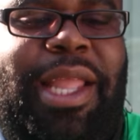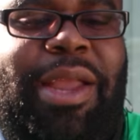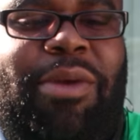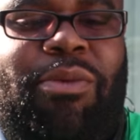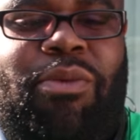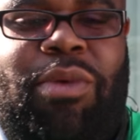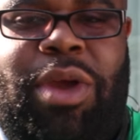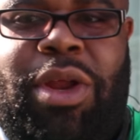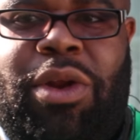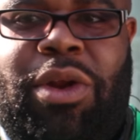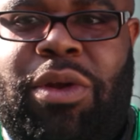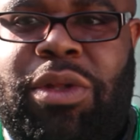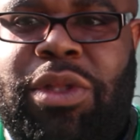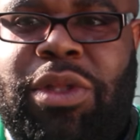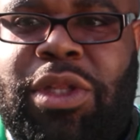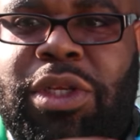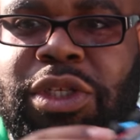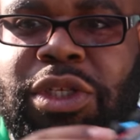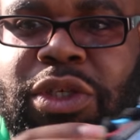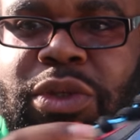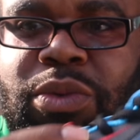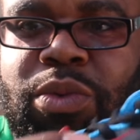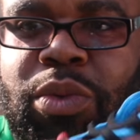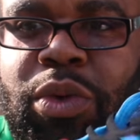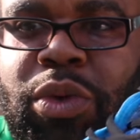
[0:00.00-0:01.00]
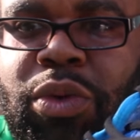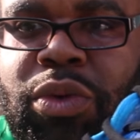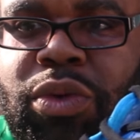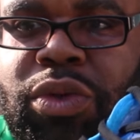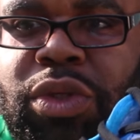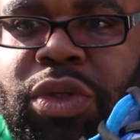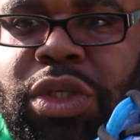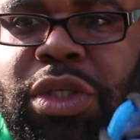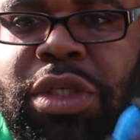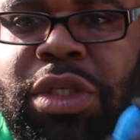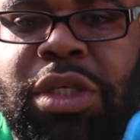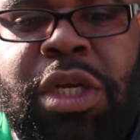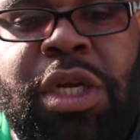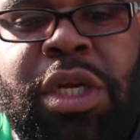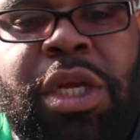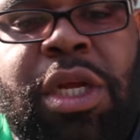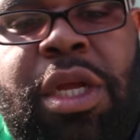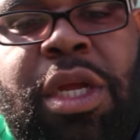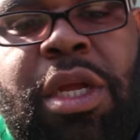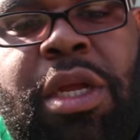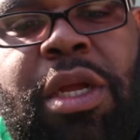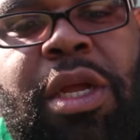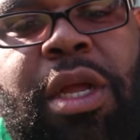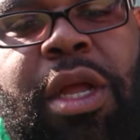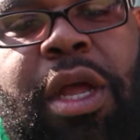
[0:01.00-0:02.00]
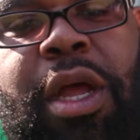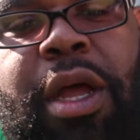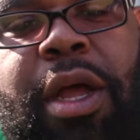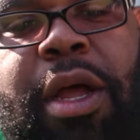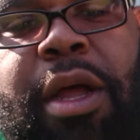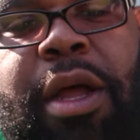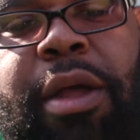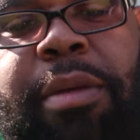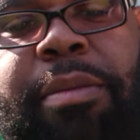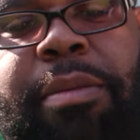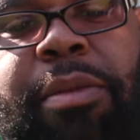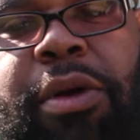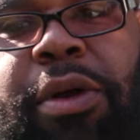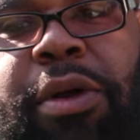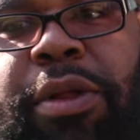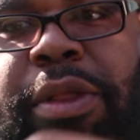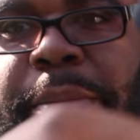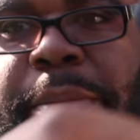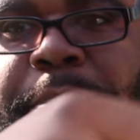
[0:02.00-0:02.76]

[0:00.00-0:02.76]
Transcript: that red on the swoosh, on